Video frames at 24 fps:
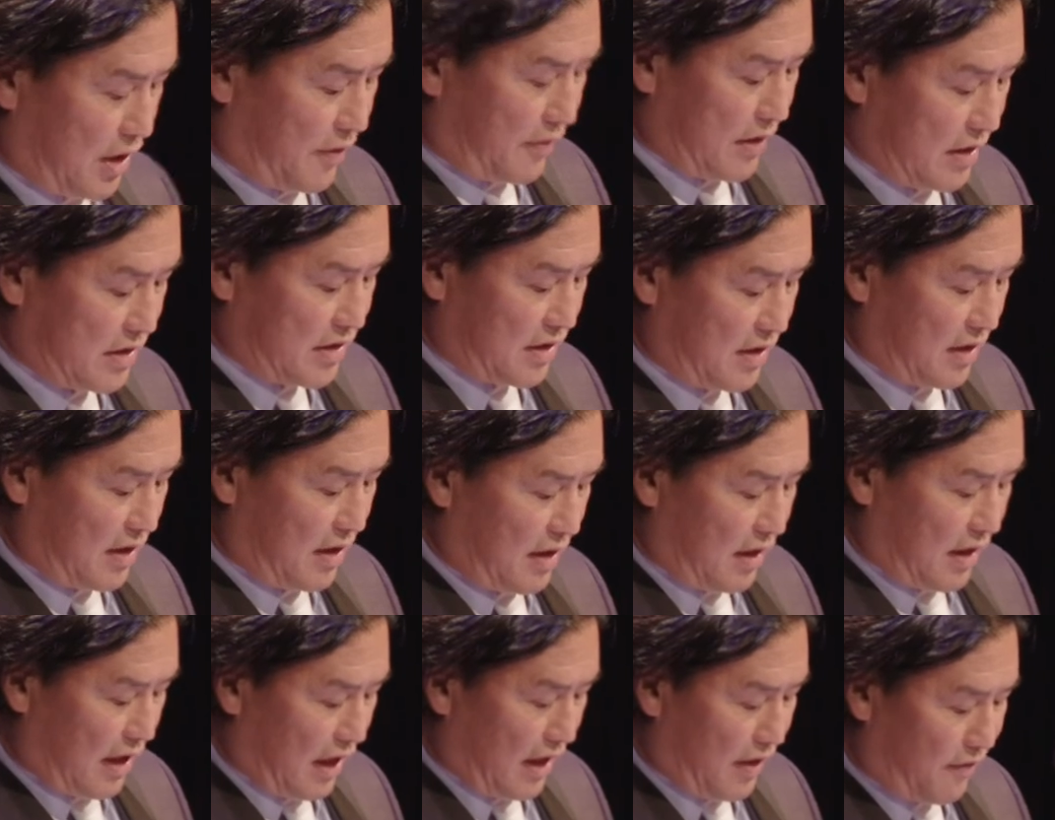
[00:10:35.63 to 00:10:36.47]
service
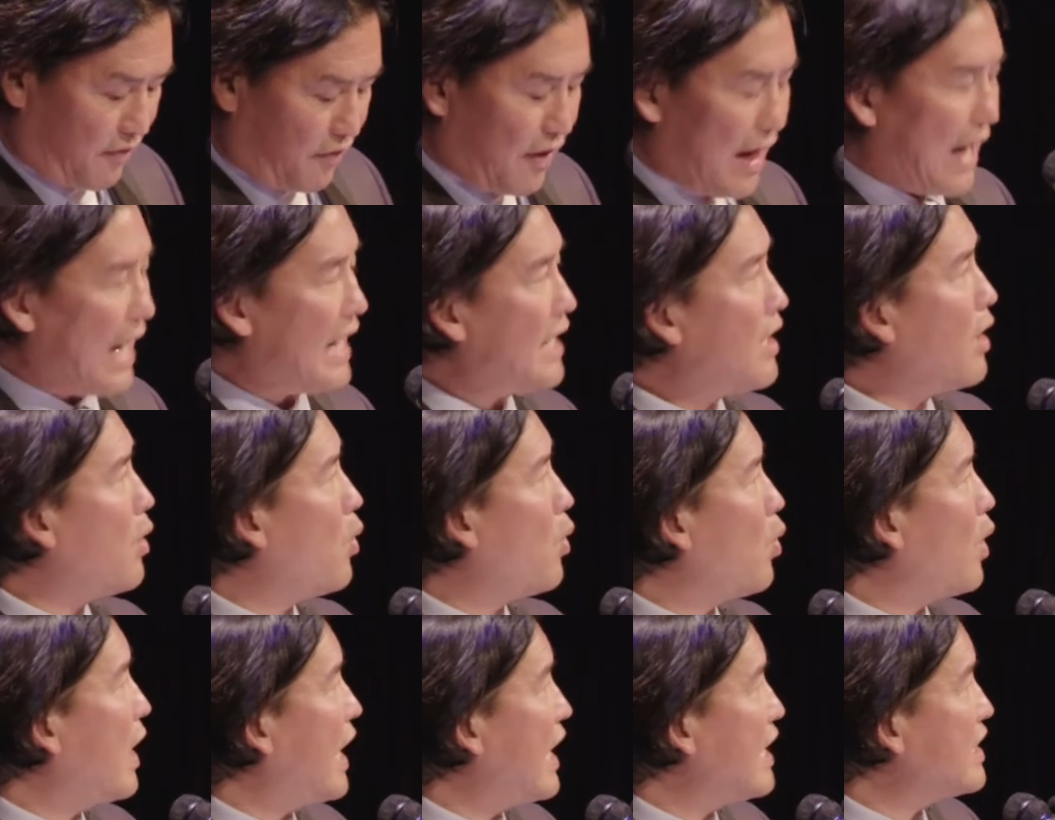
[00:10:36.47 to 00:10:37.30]
and find a
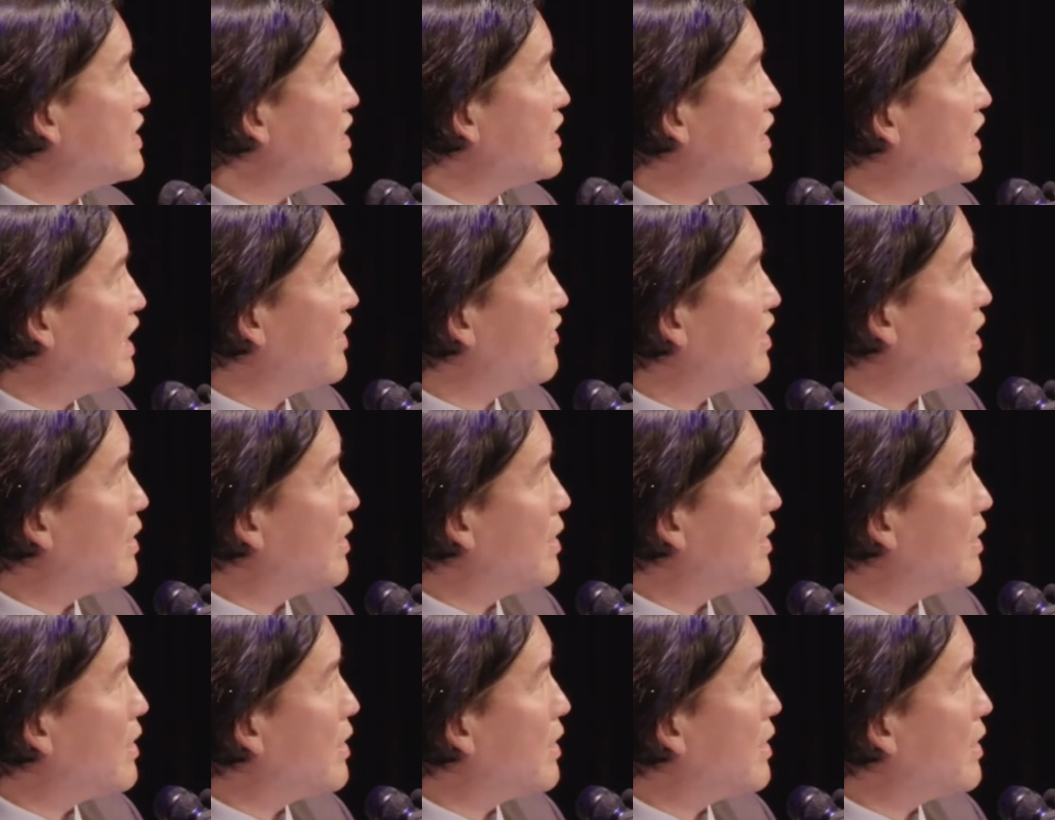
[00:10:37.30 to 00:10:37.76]
way to give